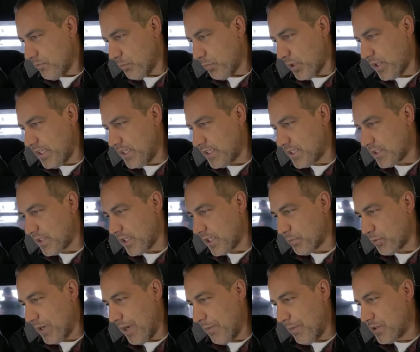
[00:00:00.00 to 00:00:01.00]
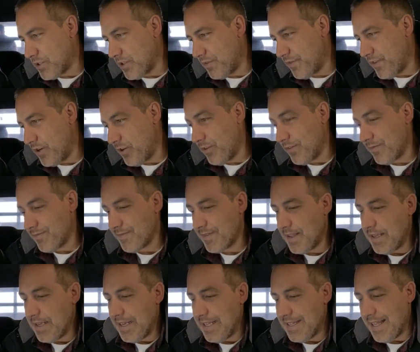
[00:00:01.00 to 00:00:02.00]
Please select parameters of view.
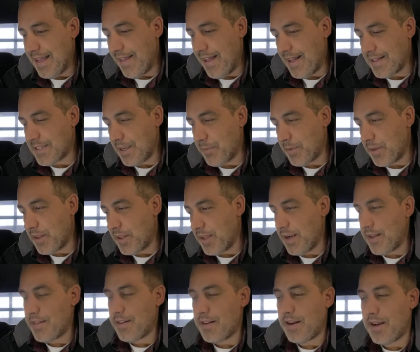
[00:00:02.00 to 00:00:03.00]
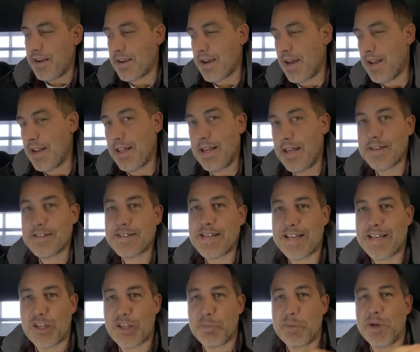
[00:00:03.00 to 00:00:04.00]
Now that's something that I kind of like take
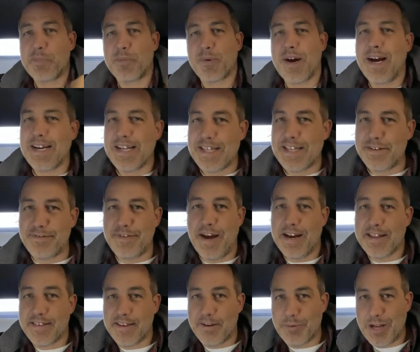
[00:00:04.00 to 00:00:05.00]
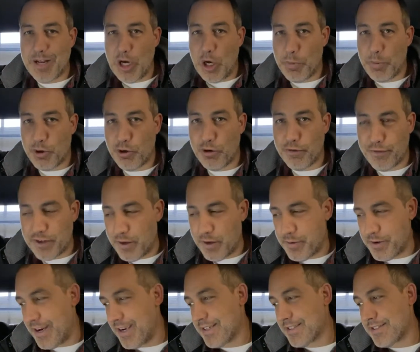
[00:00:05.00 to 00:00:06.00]
a little bit of pride in, the fact that when I open
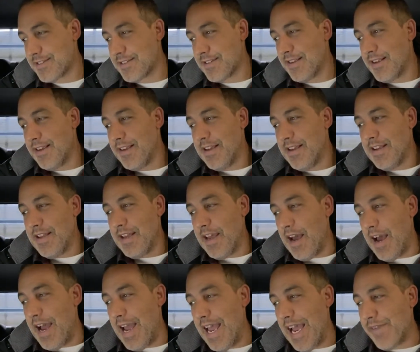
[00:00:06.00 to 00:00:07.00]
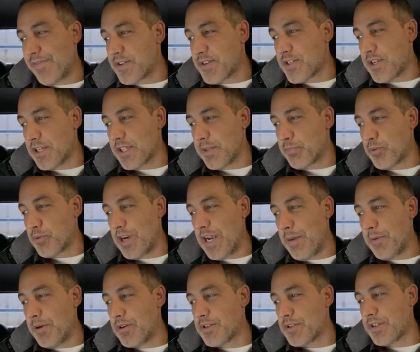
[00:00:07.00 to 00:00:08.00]
O4WX, I have to select the
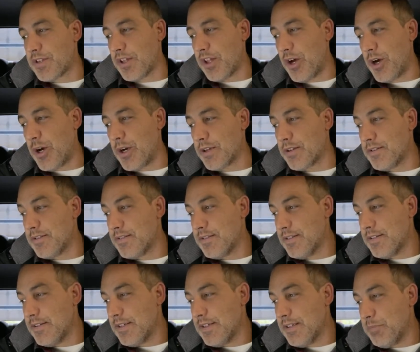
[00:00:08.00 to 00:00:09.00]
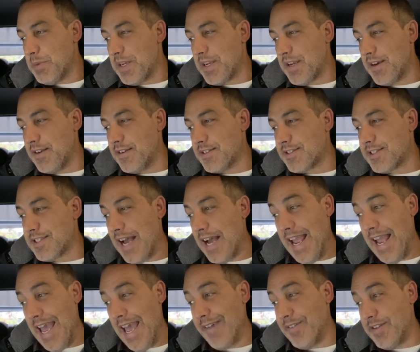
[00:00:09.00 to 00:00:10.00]
parameters to log because
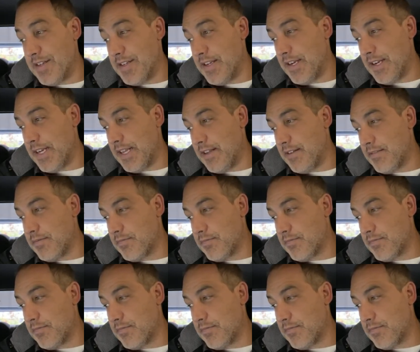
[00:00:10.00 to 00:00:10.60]
I haven't done it.